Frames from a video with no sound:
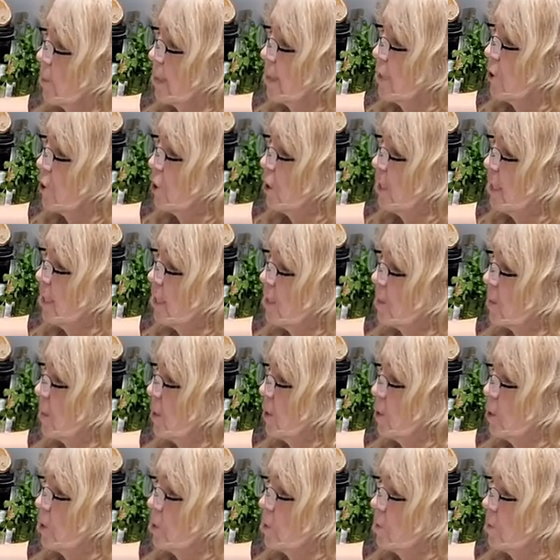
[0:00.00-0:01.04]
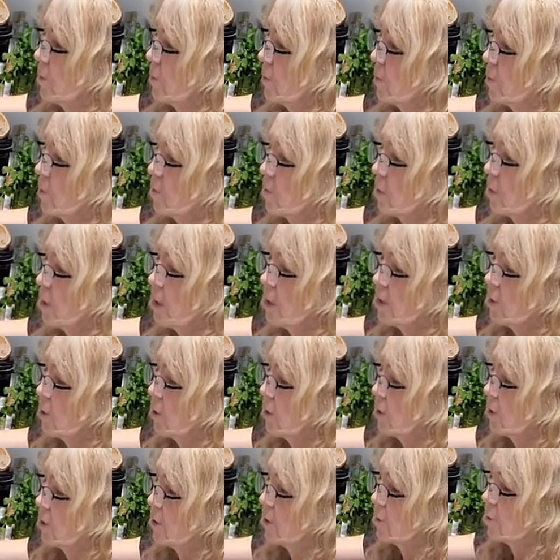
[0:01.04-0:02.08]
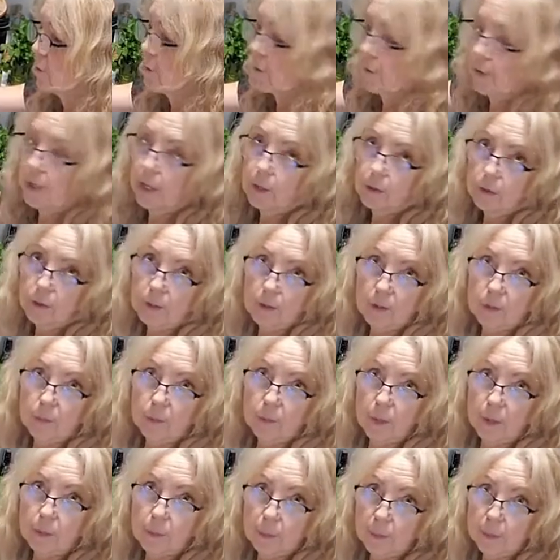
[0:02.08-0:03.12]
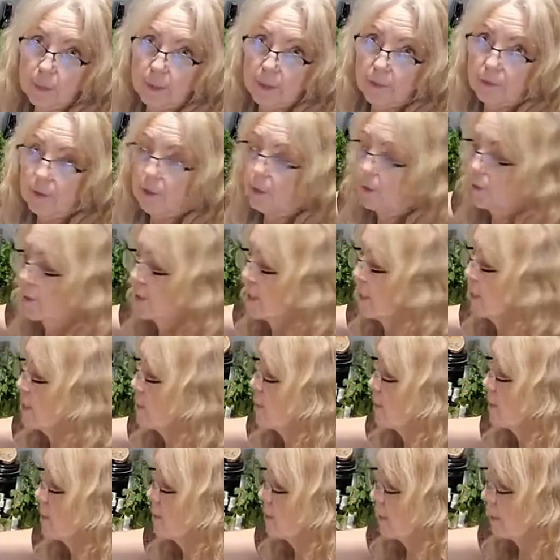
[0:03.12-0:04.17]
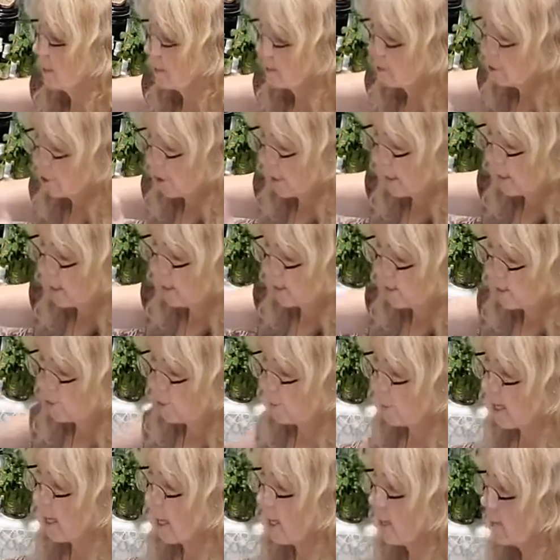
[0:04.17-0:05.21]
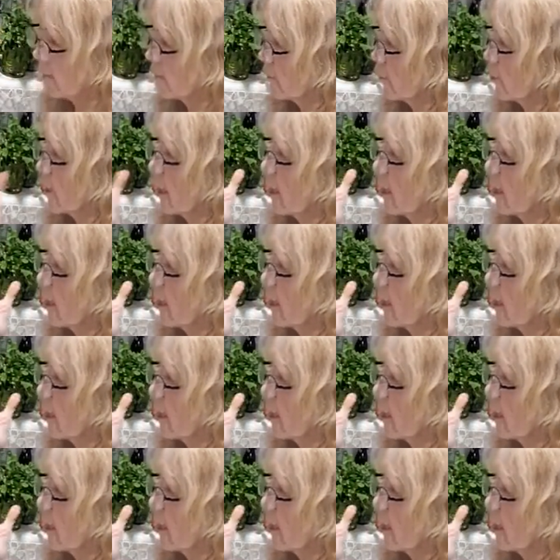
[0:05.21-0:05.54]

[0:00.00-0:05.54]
reishi has been known for hundreds, well, thousands probably of years in China and Japan for